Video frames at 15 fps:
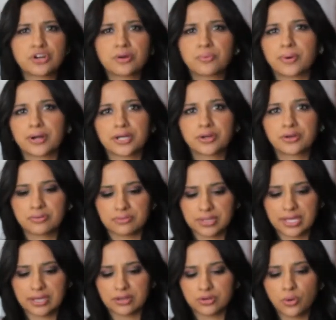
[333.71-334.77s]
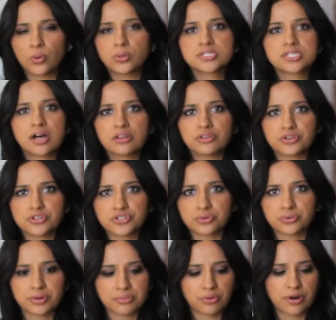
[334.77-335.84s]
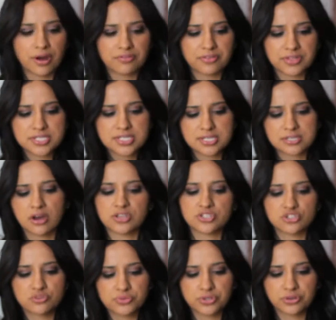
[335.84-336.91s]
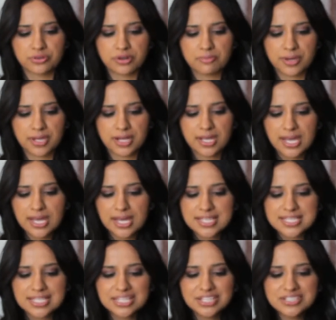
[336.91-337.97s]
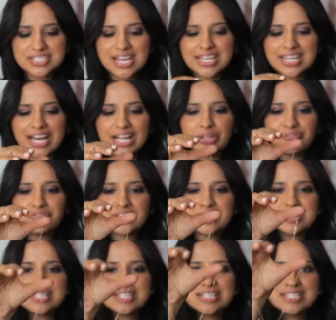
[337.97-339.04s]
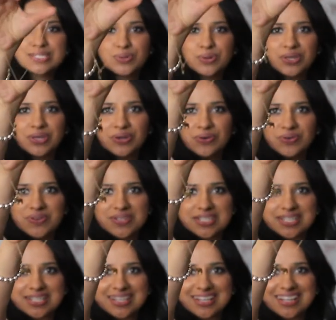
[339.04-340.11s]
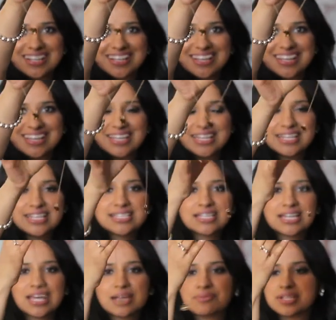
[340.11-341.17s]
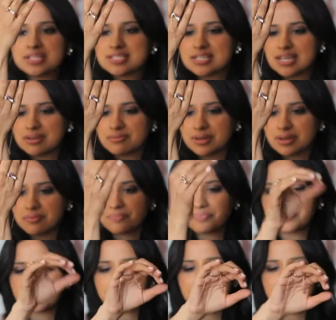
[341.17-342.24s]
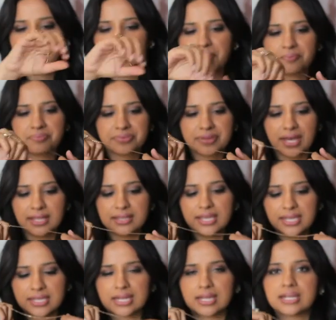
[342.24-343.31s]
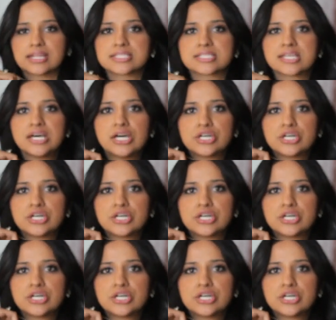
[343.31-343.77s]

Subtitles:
started wearing like gold colored jewelry more often. This is costume jewelry, but it's a little tiny elephant and he's so cute. He needs a name, I need to name him. But I like it, and it's